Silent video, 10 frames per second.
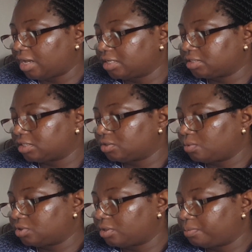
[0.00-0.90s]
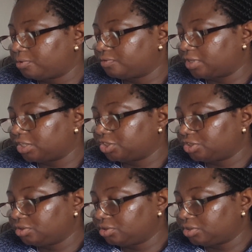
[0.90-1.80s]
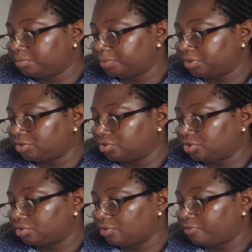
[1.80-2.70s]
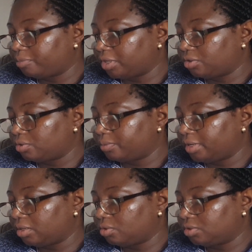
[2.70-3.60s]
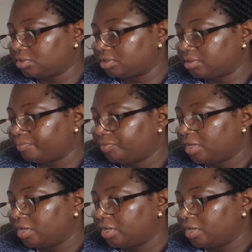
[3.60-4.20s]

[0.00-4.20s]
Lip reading: acts as a waterproof that shields the penetration of microbial organisms